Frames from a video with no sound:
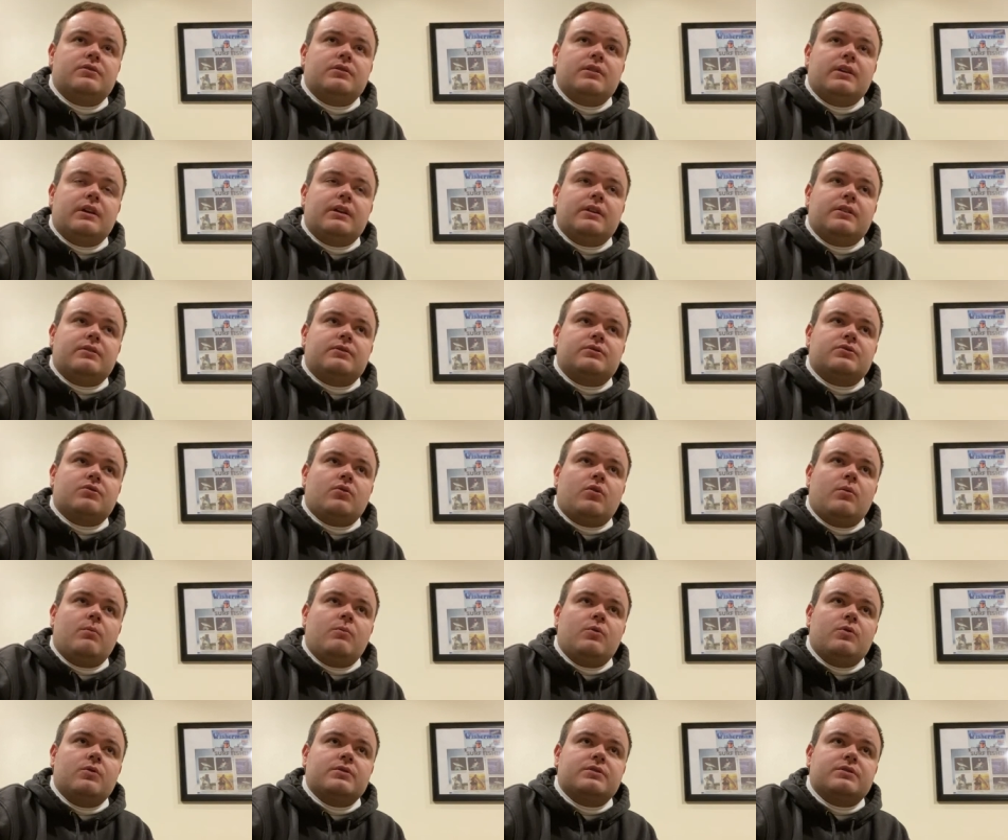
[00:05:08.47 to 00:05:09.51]
It's
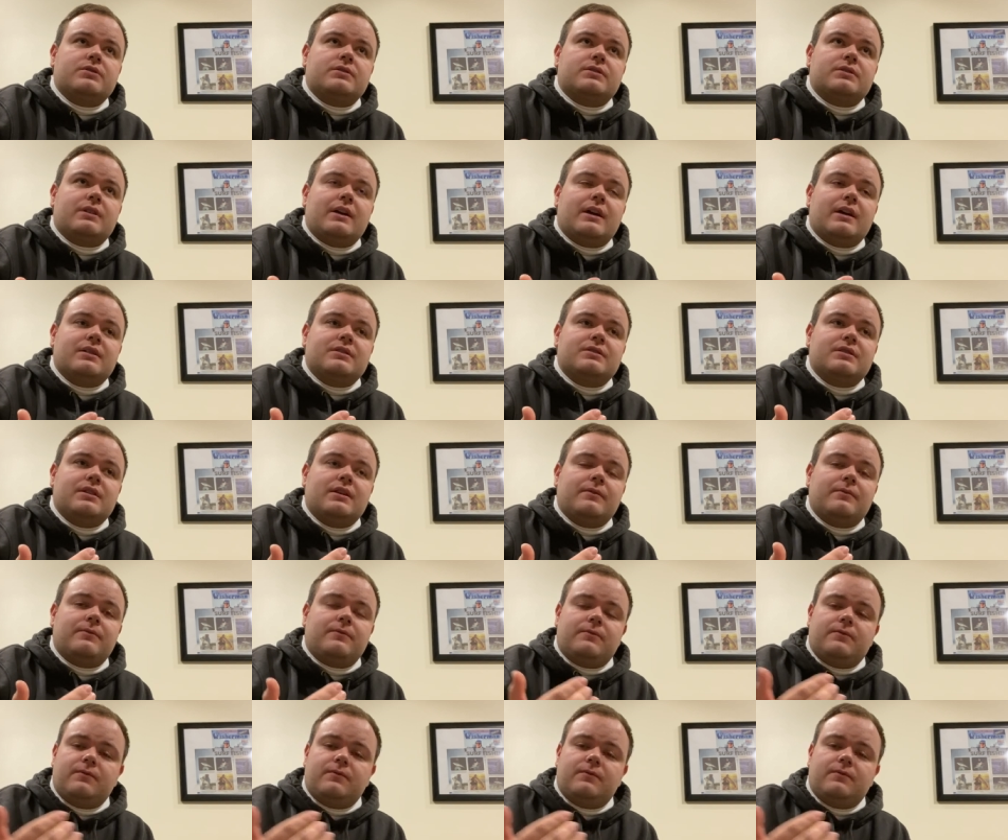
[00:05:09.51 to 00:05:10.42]
almost as if